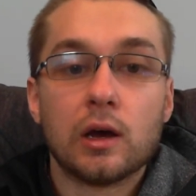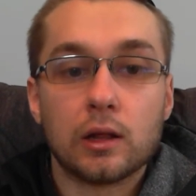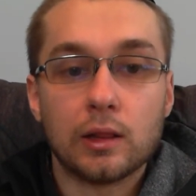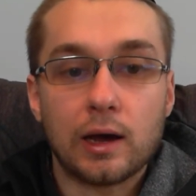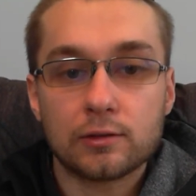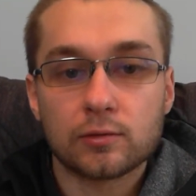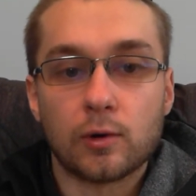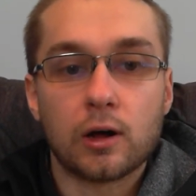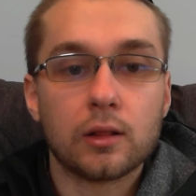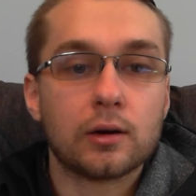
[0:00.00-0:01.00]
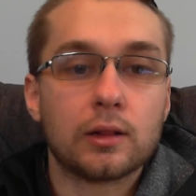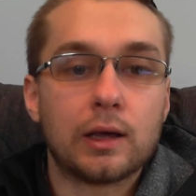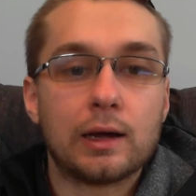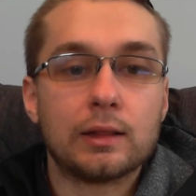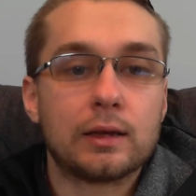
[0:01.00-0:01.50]
a lot smaller, a
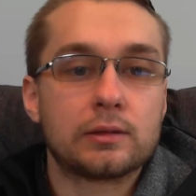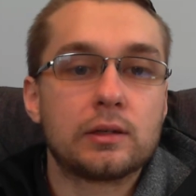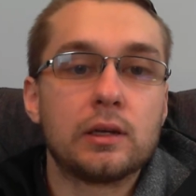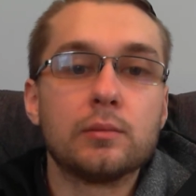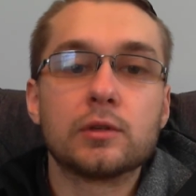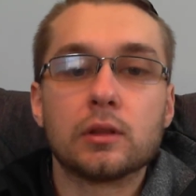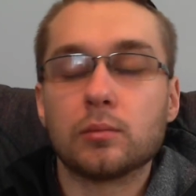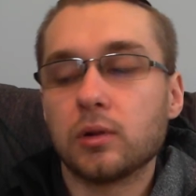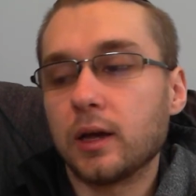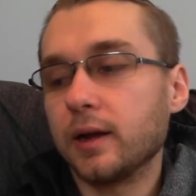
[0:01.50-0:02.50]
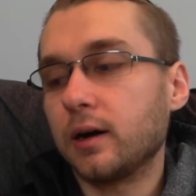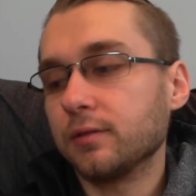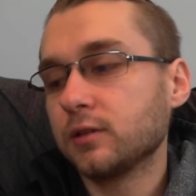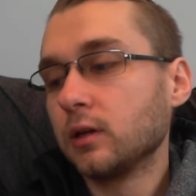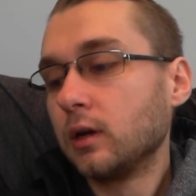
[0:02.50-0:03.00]
lot less teams in the
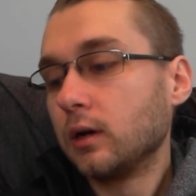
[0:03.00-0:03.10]
playoffs.